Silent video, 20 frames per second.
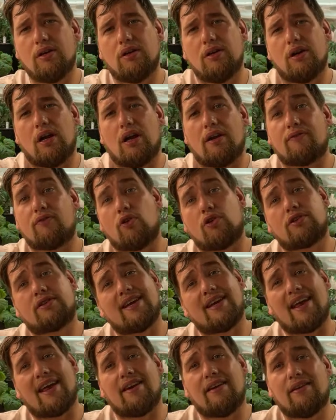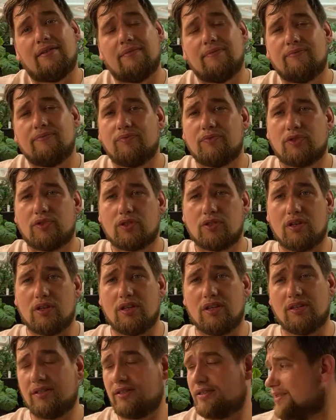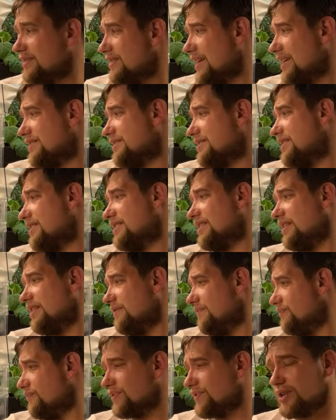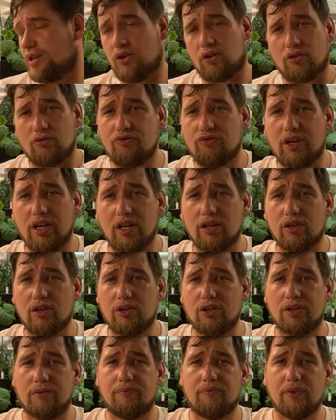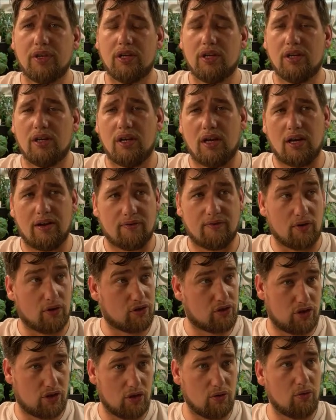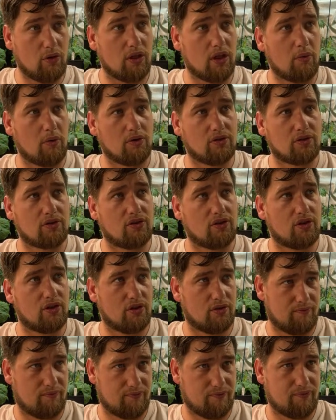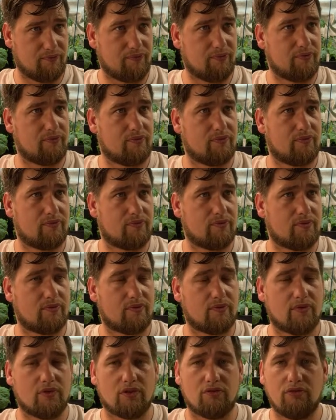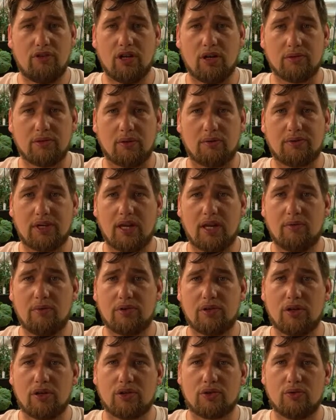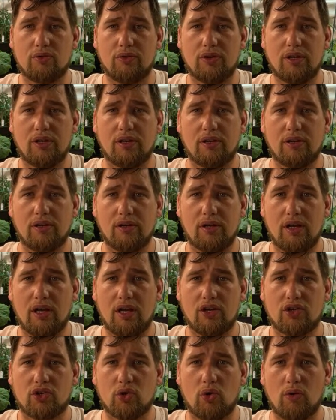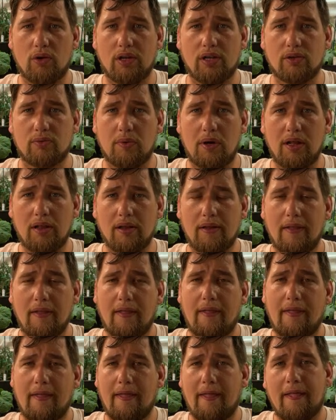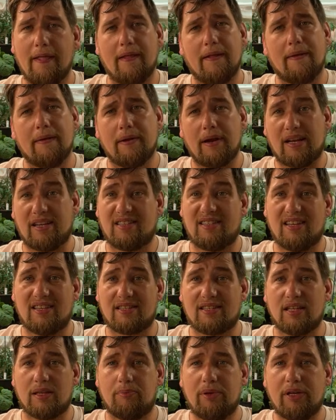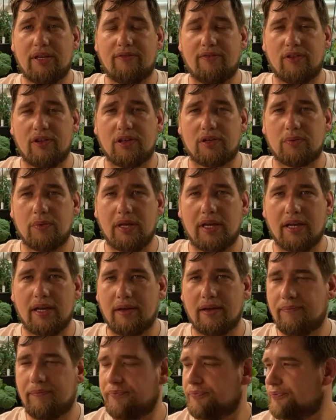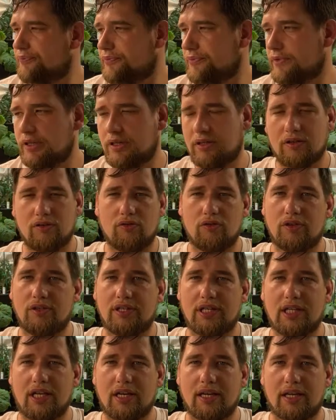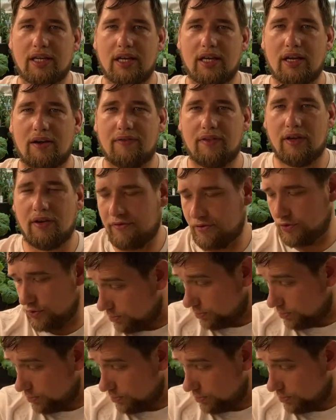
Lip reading: and I've got 10, and like I say, they're looking really good. And I've got 2 other ones in the greenhouse outside, which I'll show you shortly as well. Like I say, a sneak peek for this week. Couldn't say that again after a few